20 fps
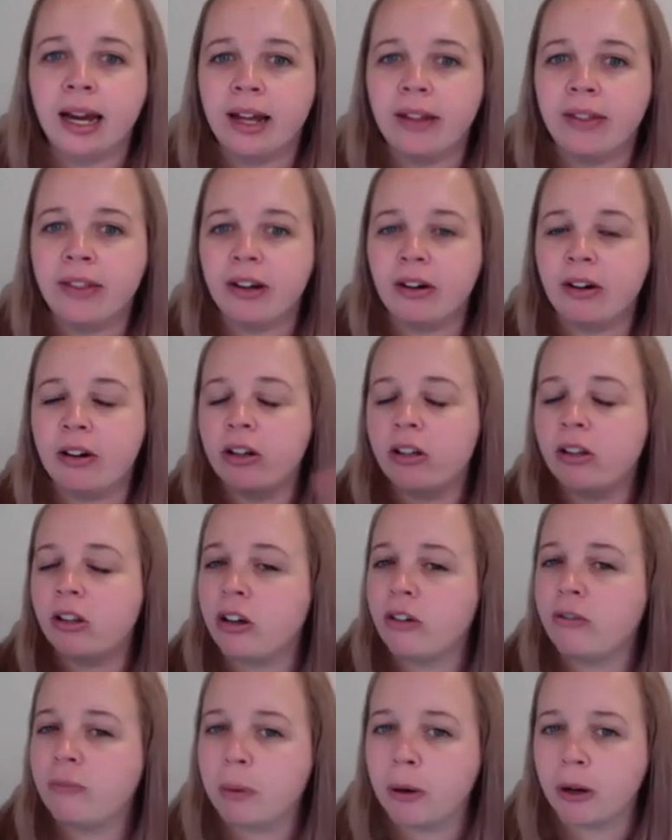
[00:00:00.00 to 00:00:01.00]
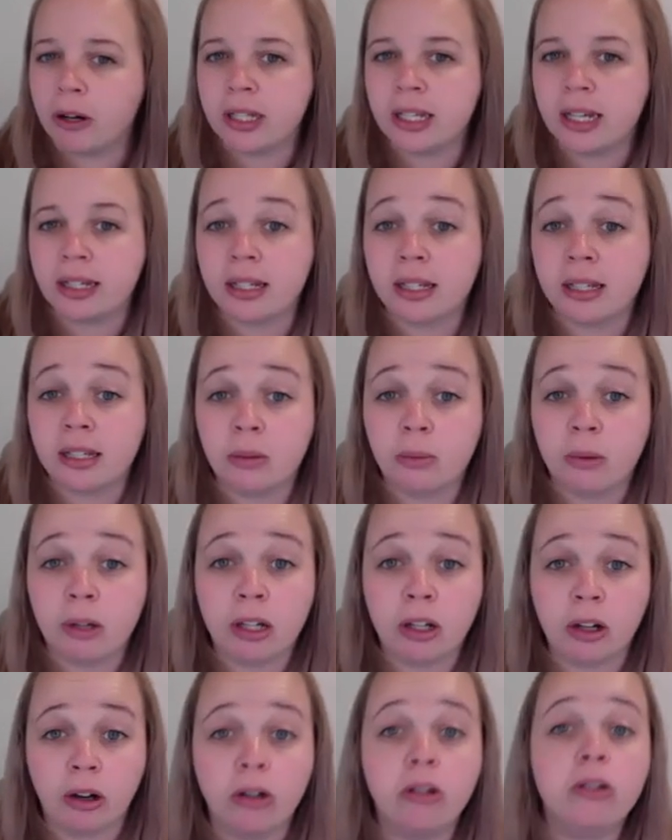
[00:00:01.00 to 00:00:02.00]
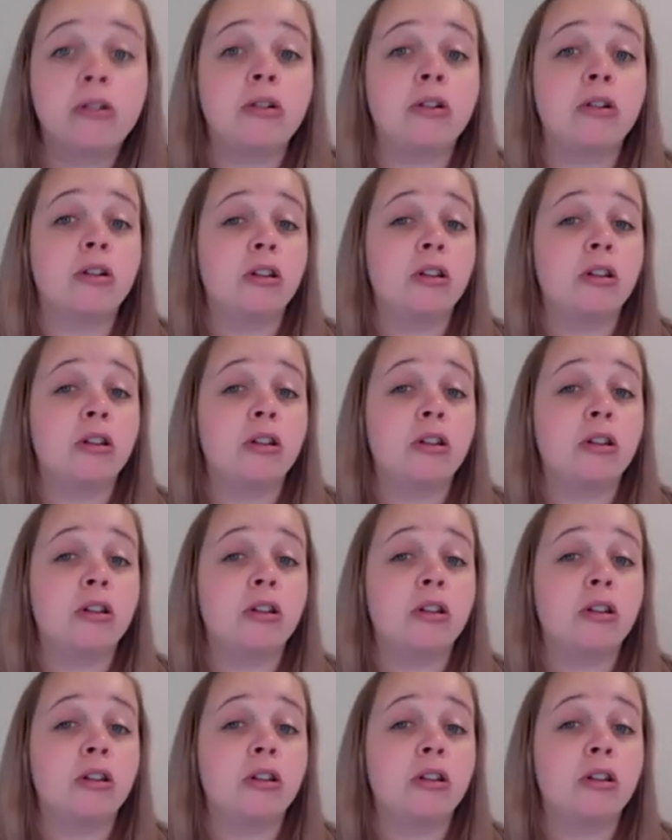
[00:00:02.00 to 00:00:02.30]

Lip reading: There are a lot of processes that we go through,